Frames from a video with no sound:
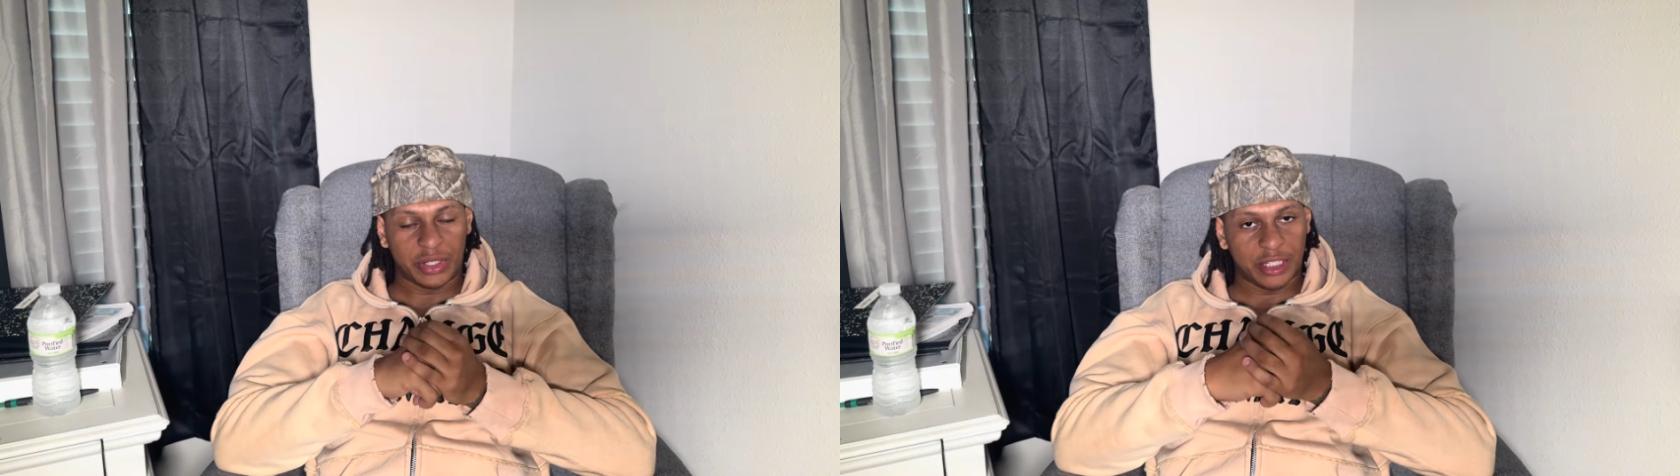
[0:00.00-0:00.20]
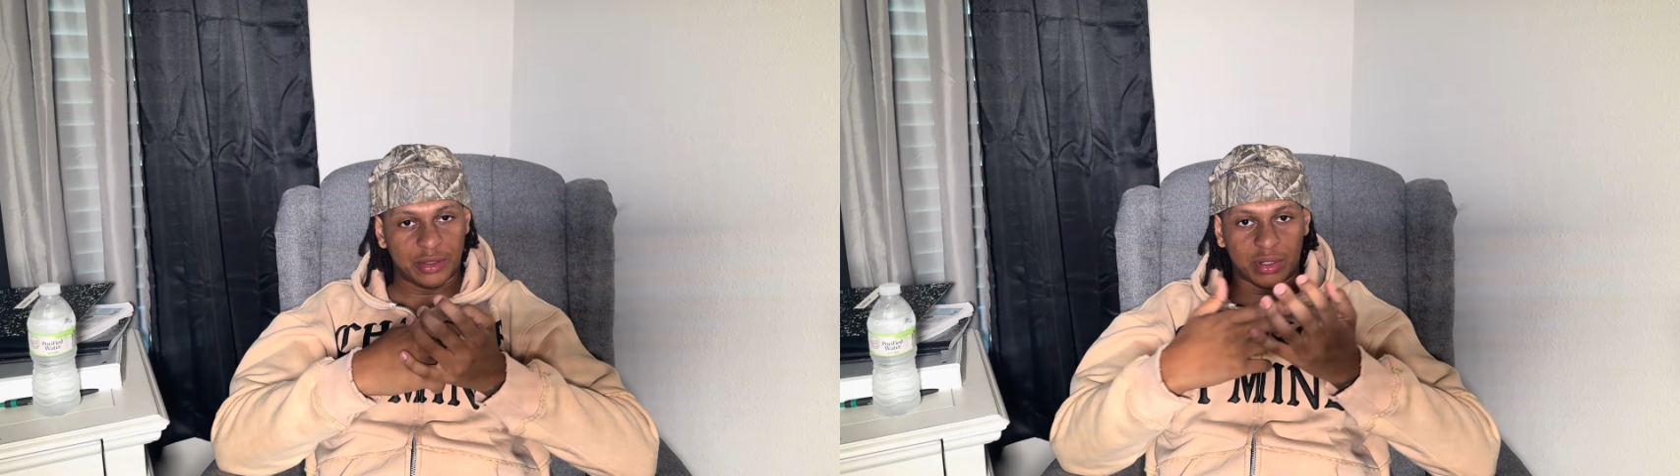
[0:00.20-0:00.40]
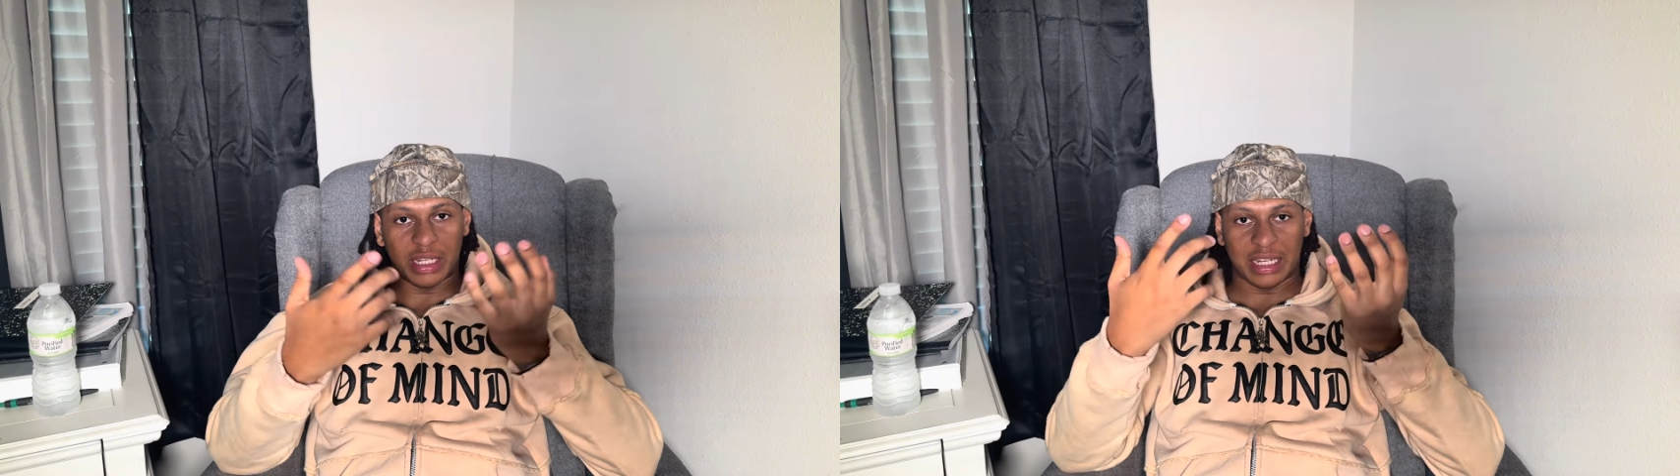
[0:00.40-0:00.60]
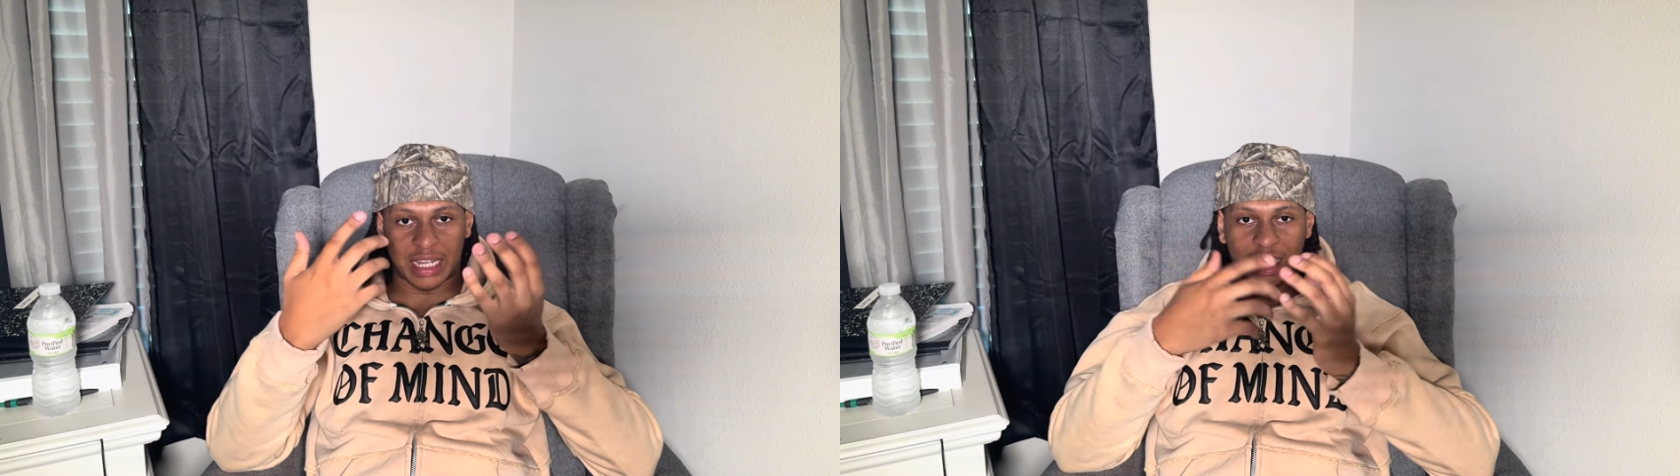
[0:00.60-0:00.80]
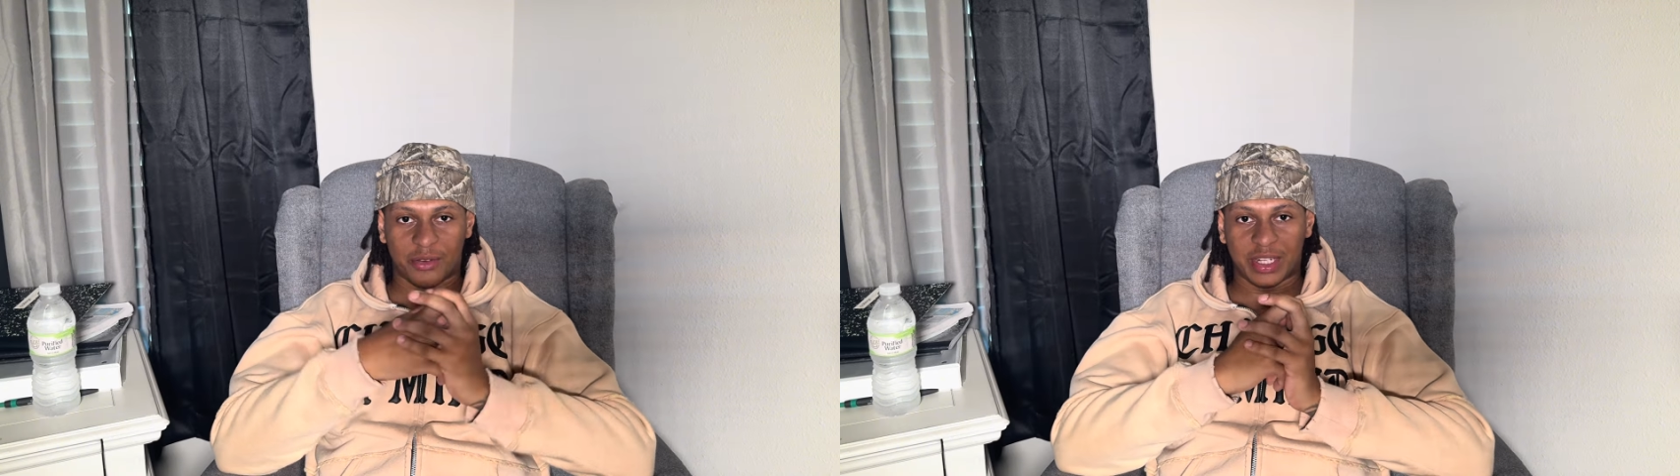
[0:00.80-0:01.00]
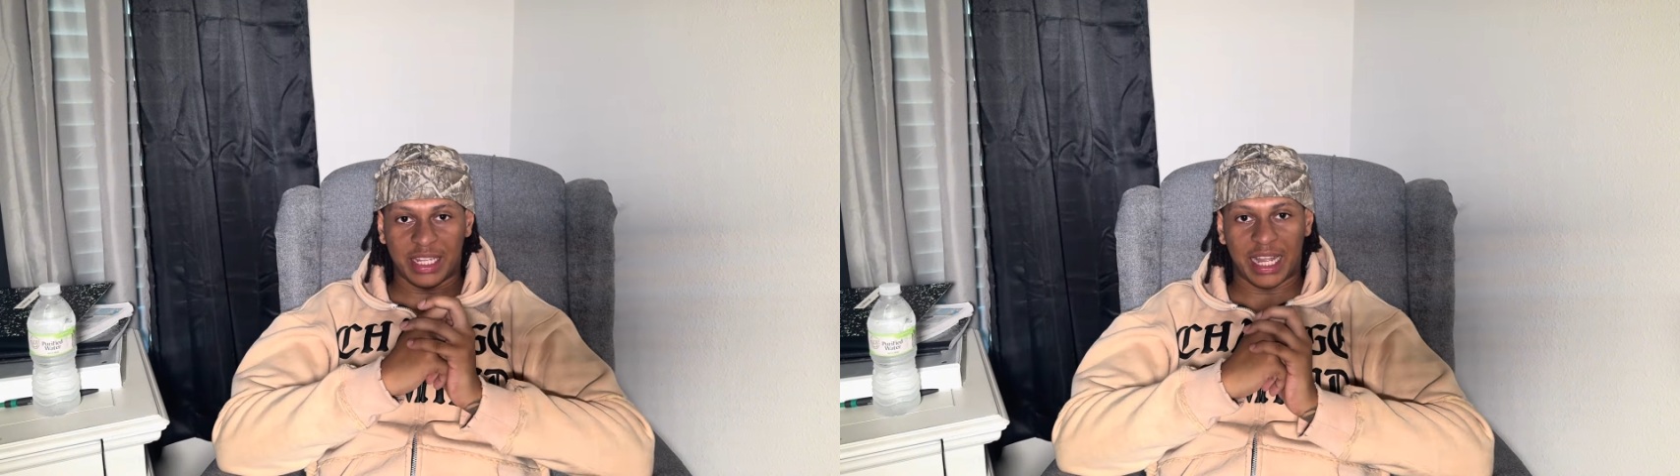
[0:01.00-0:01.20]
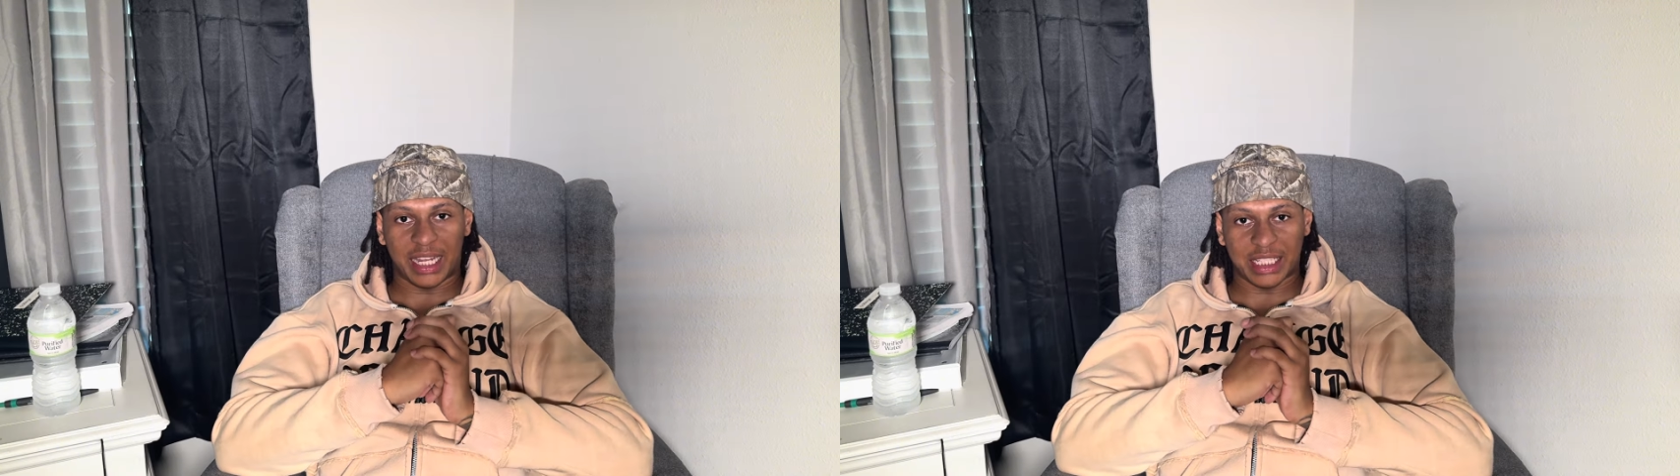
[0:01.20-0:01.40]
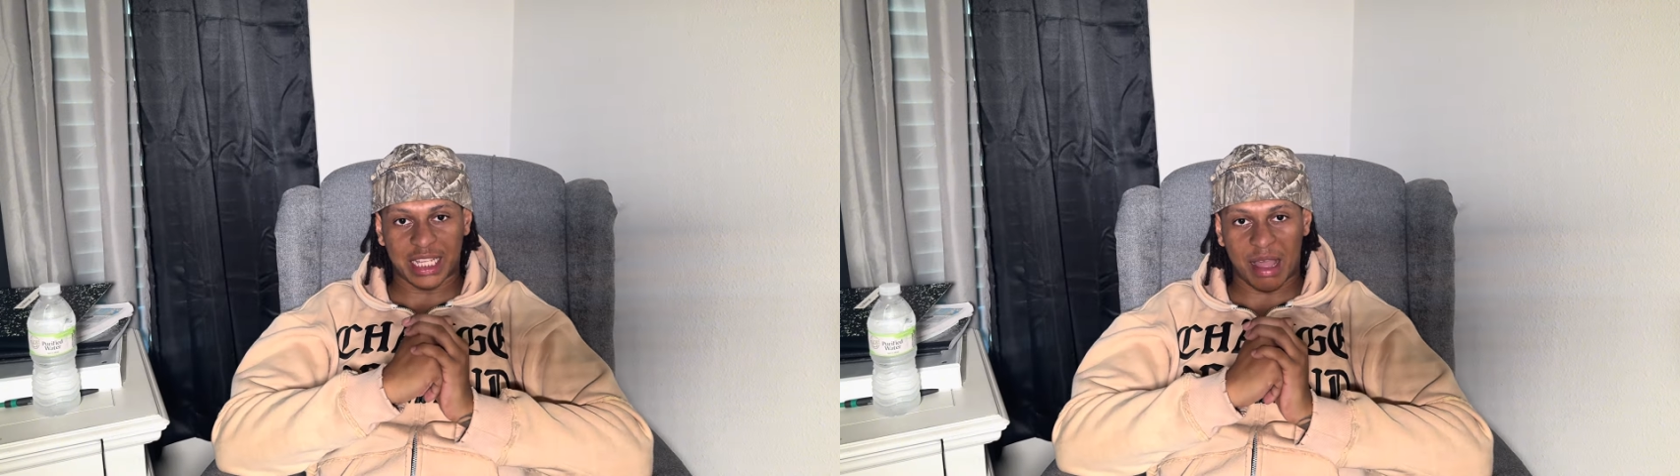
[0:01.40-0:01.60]
It's really not. I really got
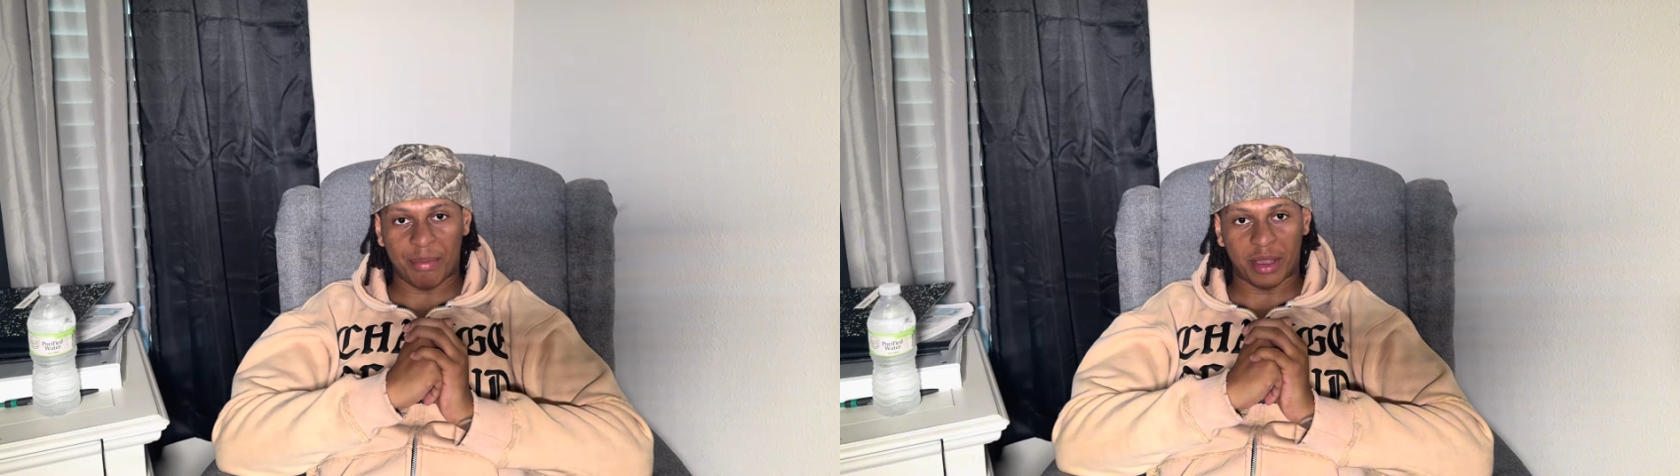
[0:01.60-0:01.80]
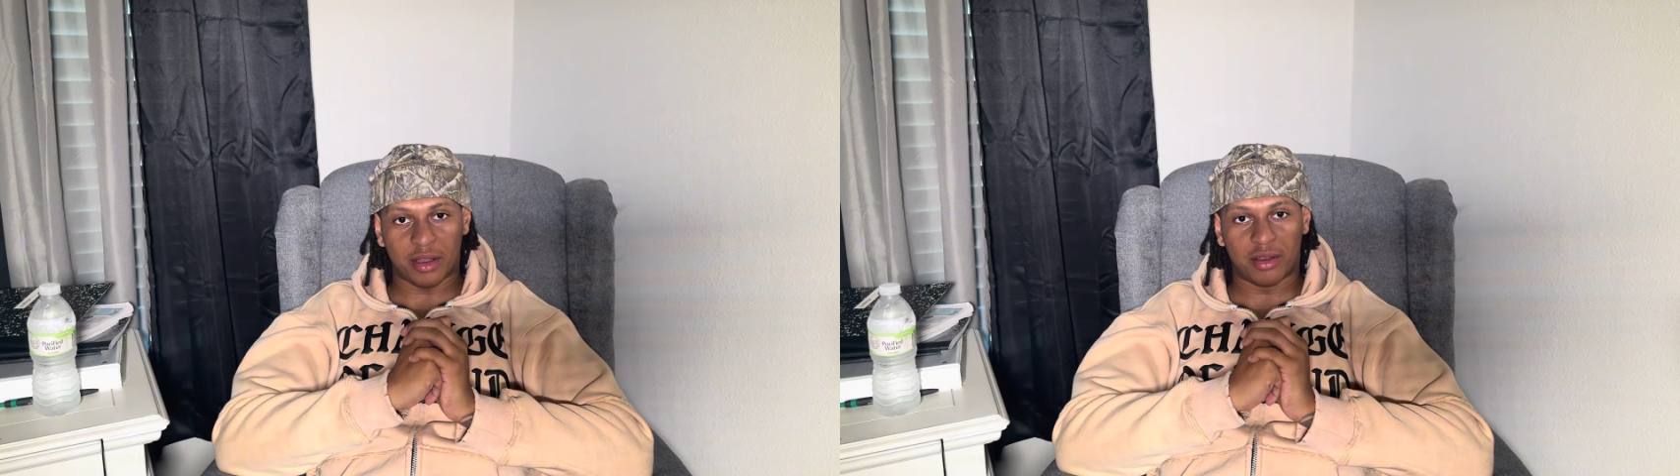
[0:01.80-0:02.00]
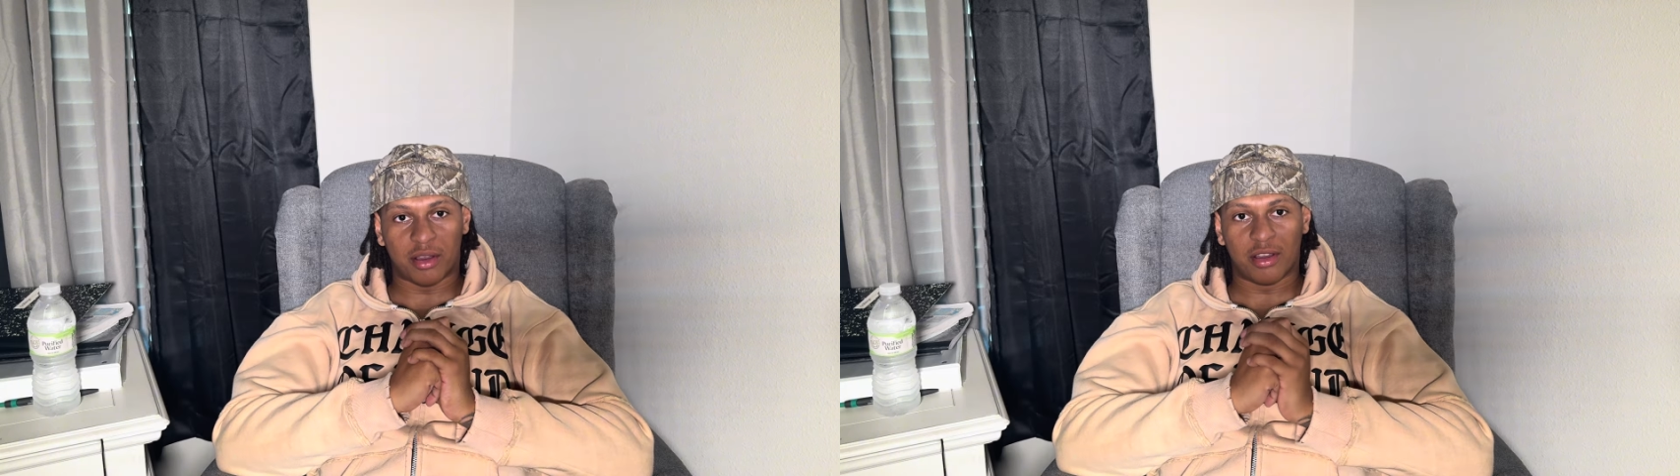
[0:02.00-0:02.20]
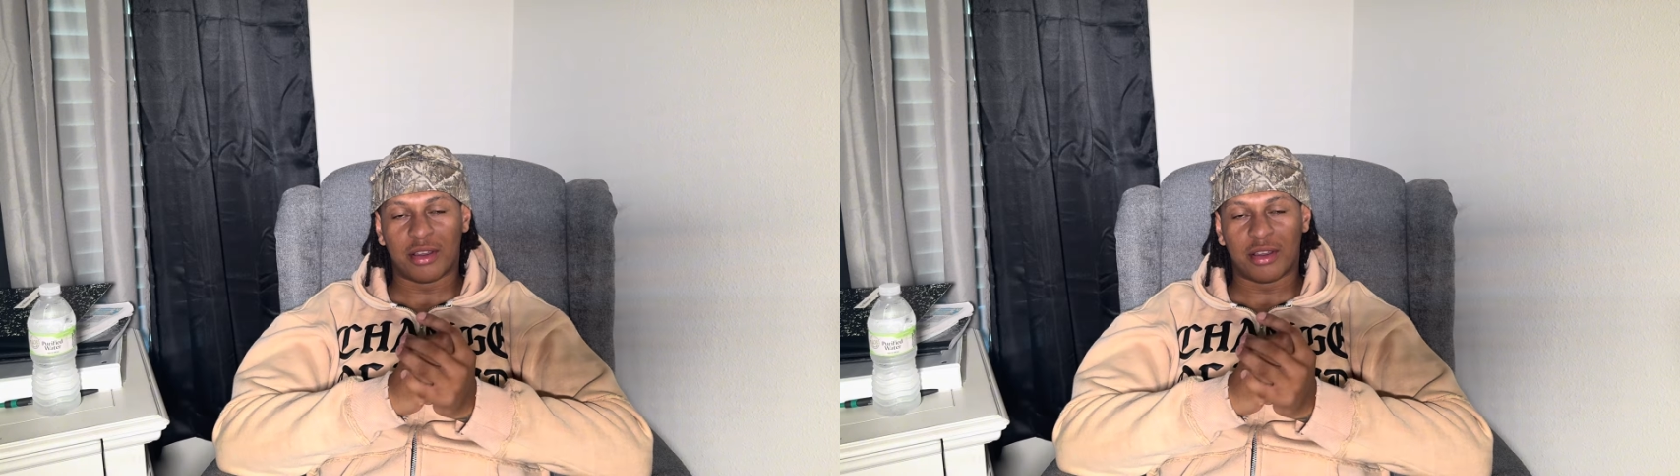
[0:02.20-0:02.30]
the topic on.